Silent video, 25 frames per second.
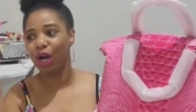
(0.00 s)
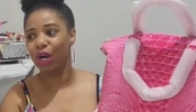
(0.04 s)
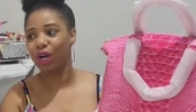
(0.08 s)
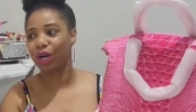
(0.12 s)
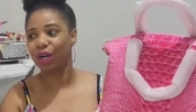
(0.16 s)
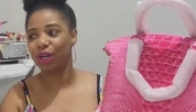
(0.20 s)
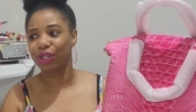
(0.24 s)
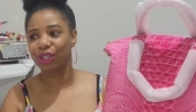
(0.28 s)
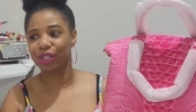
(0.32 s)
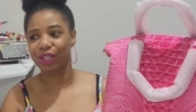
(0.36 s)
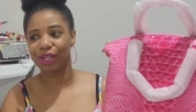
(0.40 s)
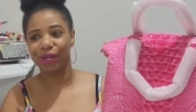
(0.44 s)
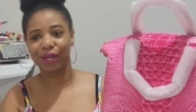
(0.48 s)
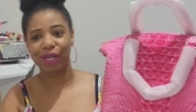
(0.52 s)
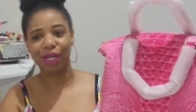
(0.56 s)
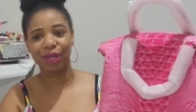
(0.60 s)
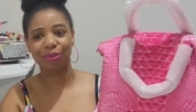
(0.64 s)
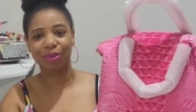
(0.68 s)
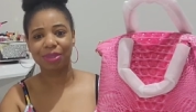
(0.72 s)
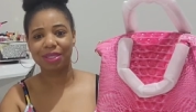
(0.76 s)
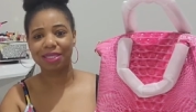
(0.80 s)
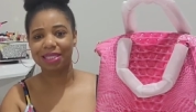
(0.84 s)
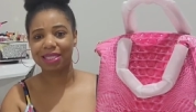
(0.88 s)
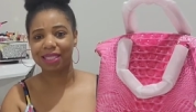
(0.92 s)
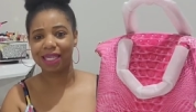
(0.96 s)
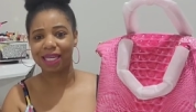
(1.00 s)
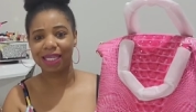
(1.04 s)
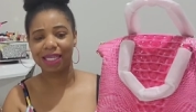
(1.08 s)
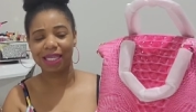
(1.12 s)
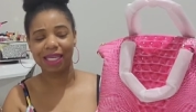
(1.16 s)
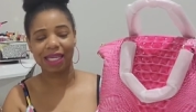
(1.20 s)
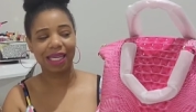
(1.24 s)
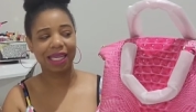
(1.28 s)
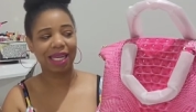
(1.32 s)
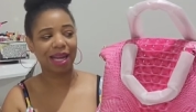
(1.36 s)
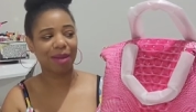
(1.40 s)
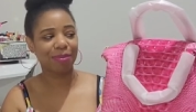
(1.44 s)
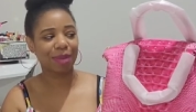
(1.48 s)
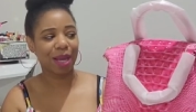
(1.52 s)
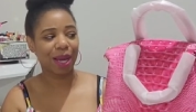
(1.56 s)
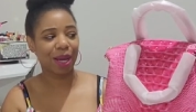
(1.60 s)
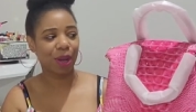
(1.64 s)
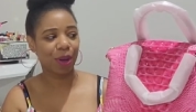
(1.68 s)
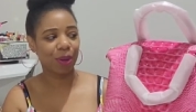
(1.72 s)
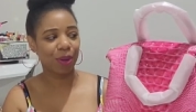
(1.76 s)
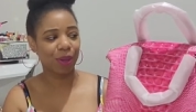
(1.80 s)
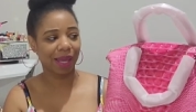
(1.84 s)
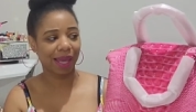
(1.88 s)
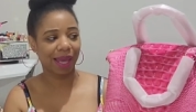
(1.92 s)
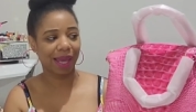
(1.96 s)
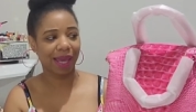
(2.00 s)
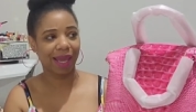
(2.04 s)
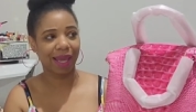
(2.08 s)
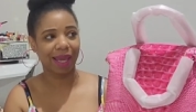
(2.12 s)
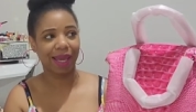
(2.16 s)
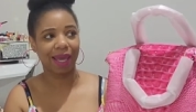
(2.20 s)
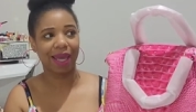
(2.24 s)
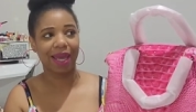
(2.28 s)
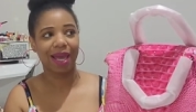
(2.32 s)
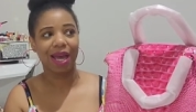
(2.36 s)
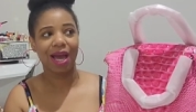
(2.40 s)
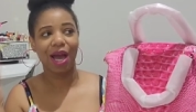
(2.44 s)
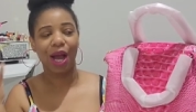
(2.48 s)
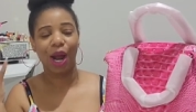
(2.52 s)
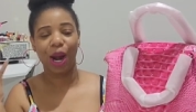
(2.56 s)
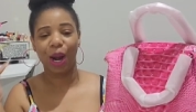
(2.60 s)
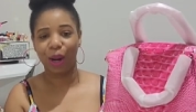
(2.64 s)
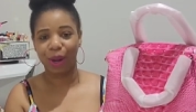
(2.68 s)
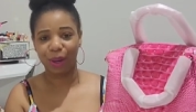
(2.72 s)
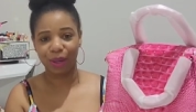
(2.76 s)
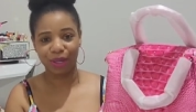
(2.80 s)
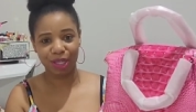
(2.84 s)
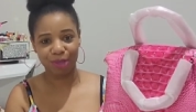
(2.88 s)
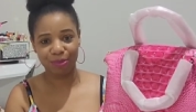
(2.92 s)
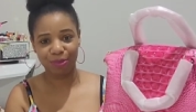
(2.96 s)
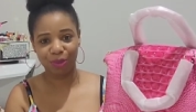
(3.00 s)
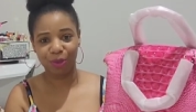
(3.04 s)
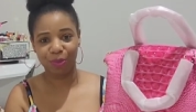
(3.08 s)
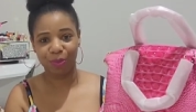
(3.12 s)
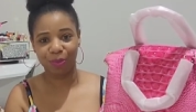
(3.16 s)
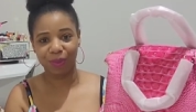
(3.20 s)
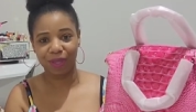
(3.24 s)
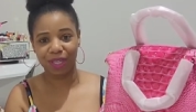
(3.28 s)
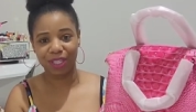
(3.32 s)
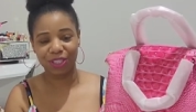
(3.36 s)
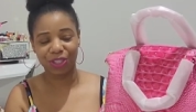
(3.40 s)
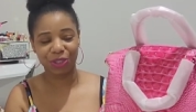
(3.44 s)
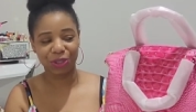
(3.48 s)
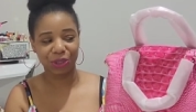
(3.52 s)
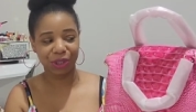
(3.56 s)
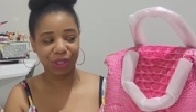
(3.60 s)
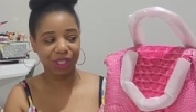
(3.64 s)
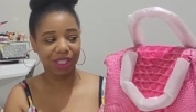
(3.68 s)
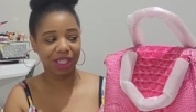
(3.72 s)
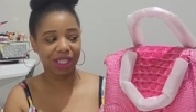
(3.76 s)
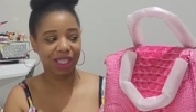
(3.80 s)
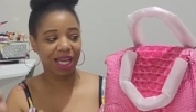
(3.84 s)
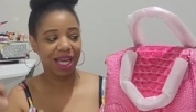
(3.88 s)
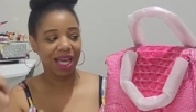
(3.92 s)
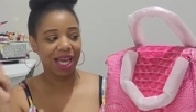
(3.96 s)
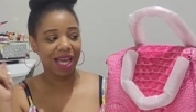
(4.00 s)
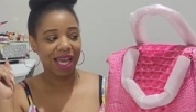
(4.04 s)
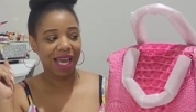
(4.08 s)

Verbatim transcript: Earlier it was sunny and I'm like, okay, hurry up UPS truck.